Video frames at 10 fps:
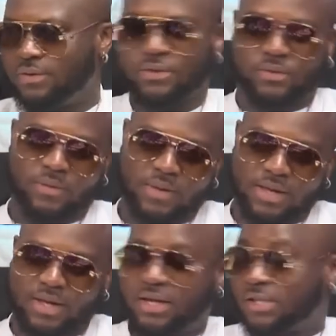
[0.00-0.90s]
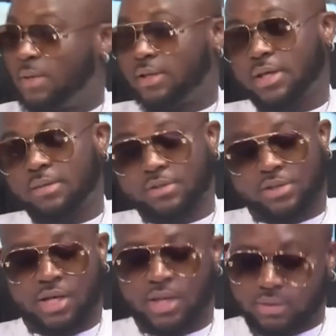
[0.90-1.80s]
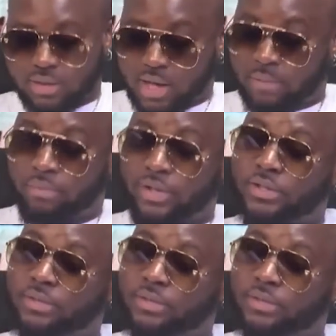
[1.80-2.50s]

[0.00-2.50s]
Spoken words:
So it's my time to shine. I embrace